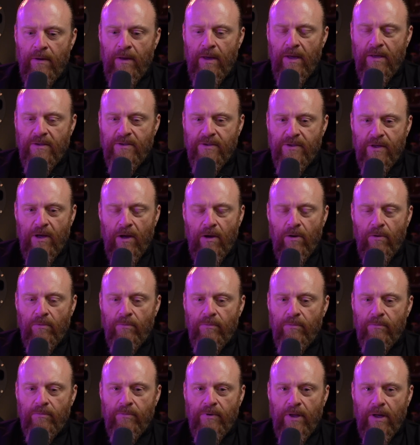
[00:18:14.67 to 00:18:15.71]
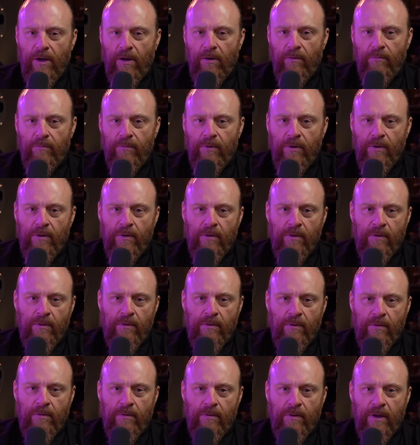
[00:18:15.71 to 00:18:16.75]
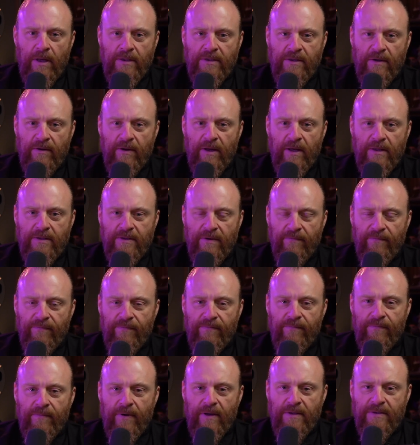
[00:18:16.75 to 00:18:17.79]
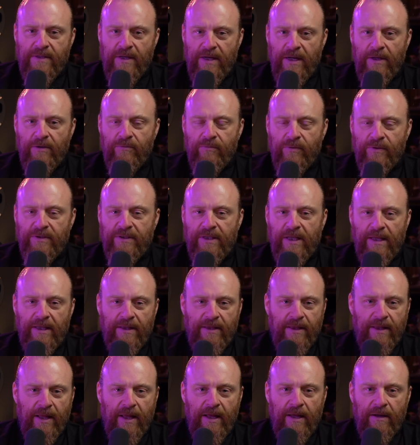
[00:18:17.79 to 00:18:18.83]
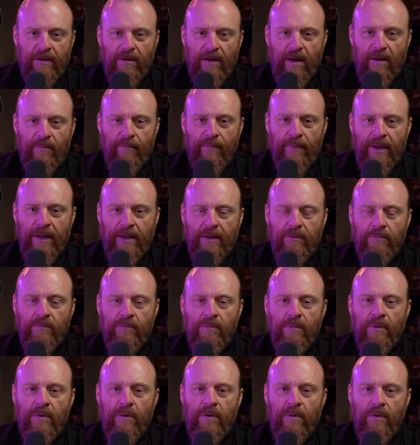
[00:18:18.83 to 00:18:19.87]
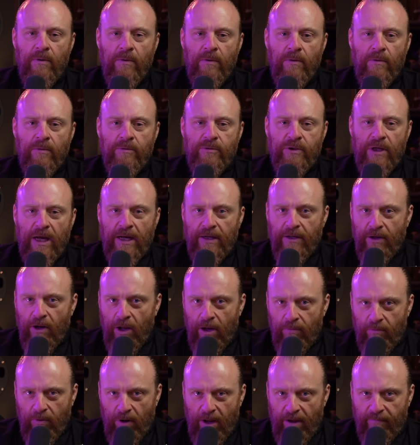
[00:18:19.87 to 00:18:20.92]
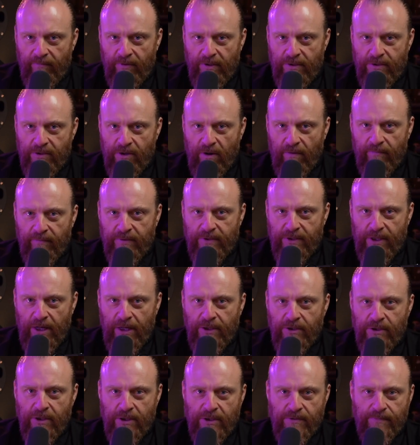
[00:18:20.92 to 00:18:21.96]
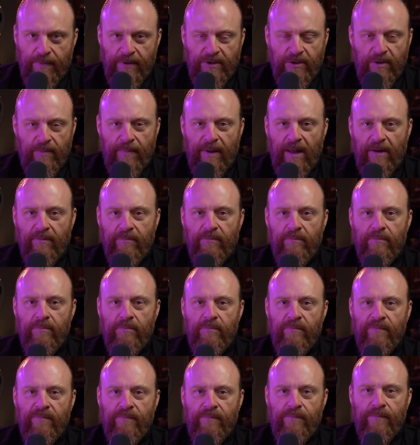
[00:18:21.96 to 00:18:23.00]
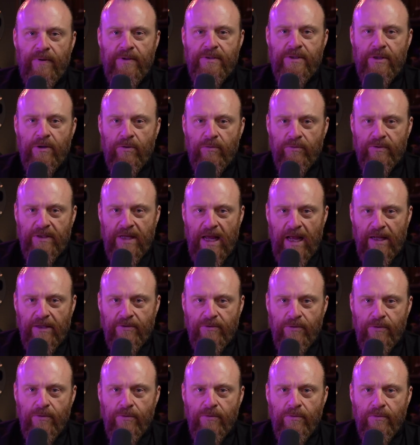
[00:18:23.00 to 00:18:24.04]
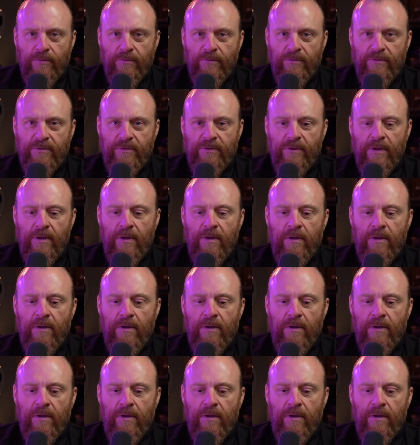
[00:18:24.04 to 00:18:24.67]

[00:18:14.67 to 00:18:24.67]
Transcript: And so, you know, it's a it's a it's an interesting thing. I mean, Jade and I were having this conversation, especially about physical tattoos,